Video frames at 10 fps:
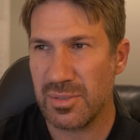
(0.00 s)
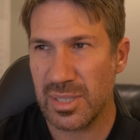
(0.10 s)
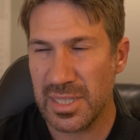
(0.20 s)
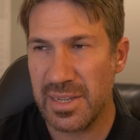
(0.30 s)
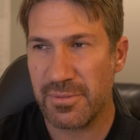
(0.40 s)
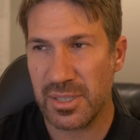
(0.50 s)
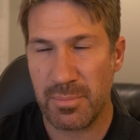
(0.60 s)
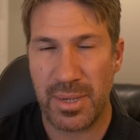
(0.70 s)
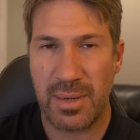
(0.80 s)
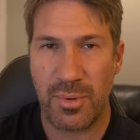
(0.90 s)
lift
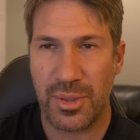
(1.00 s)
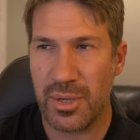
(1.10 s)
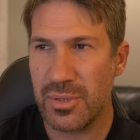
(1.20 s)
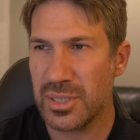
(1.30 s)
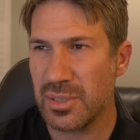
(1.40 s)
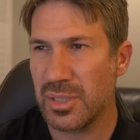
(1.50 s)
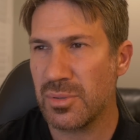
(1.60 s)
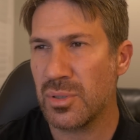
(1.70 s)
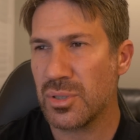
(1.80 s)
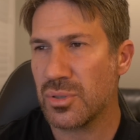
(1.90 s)
compared with those. So
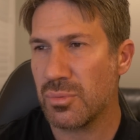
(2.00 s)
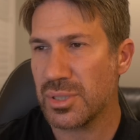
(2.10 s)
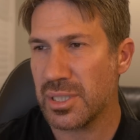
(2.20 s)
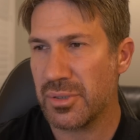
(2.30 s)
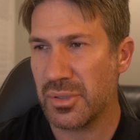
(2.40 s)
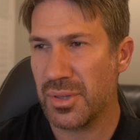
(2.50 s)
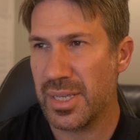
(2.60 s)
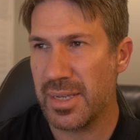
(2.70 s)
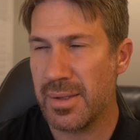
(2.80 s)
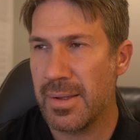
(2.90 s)
not sure what's going on
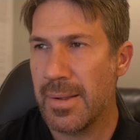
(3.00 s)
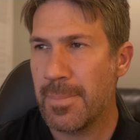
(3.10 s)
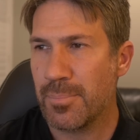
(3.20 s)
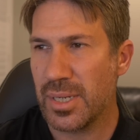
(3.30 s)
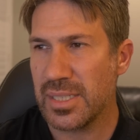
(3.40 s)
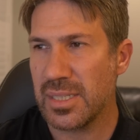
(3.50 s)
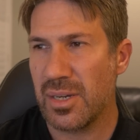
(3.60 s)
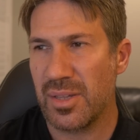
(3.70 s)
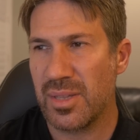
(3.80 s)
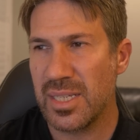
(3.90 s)
there, but
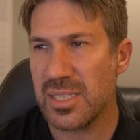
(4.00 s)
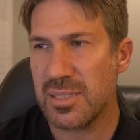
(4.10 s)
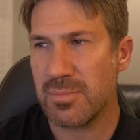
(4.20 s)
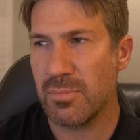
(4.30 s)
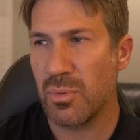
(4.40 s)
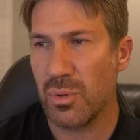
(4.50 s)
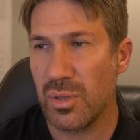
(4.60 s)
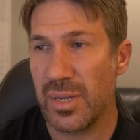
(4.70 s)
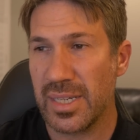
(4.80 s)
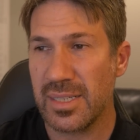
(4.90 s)
I think it's more
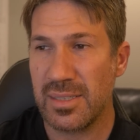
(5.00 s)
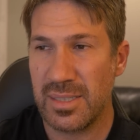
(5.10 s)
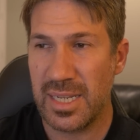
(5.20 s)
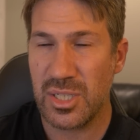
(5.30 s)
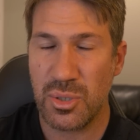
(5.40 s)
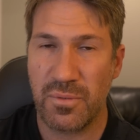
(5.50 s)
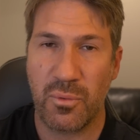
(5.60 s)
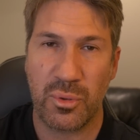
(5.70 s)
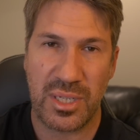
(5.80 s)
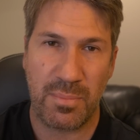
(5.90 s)
like,
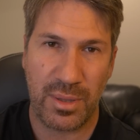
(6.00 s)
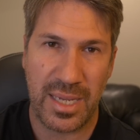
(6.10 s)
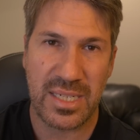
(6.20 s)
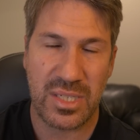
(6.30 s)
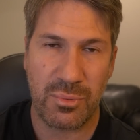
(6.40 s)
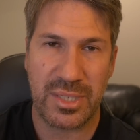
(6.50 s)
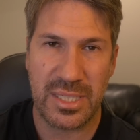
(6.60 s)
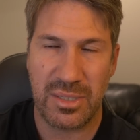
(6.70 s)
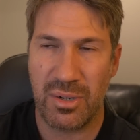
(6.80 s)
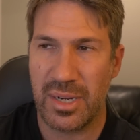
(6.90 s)
240 plus
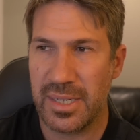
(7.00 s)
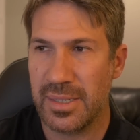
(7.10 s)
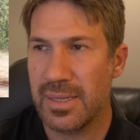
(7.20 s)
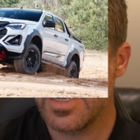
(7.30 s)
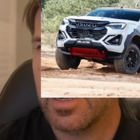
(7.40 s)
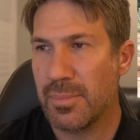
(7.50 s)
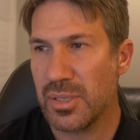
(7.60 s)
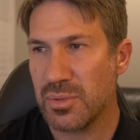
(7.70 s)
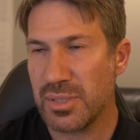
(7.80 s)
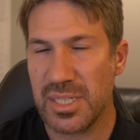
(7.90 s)
29.
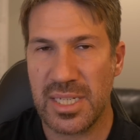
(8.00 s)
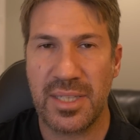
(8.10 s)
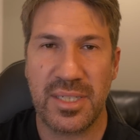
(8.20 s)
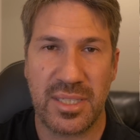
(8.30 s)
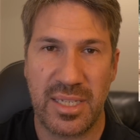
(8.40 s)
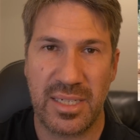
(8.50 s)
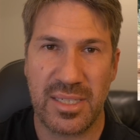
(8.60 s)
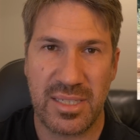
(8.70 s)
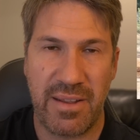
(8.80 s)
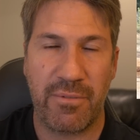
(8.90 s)
Because when you see this thing,
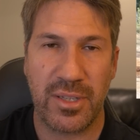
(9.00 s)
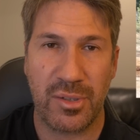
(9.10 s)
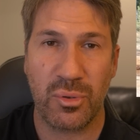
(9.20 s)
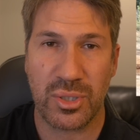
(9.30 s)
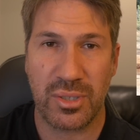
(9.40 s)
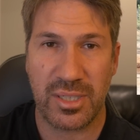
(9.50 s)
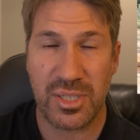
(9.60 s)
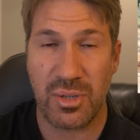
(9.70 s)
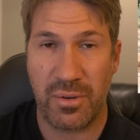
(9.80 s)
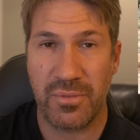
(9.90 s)
it definitely looks like
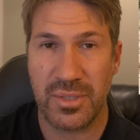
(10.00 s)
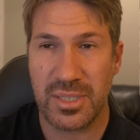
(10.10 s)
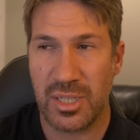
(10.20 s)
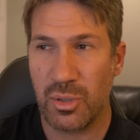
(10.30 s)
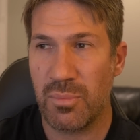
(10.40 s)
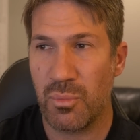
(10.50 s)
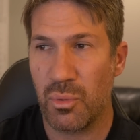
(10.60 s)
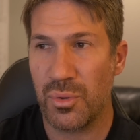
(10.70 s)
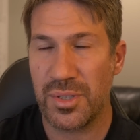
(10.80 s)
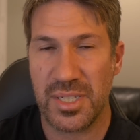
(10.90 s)
it offers a lot
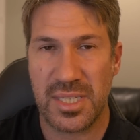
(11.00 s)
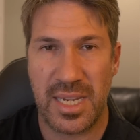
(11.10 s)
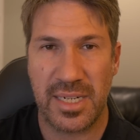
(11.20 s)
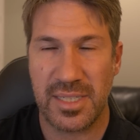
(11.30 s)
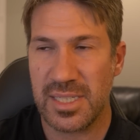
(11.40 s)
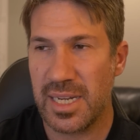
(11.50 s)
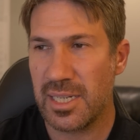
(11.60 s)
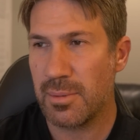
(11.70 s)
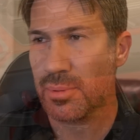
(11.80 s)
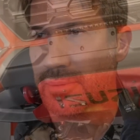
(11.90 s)
more than the standard setup.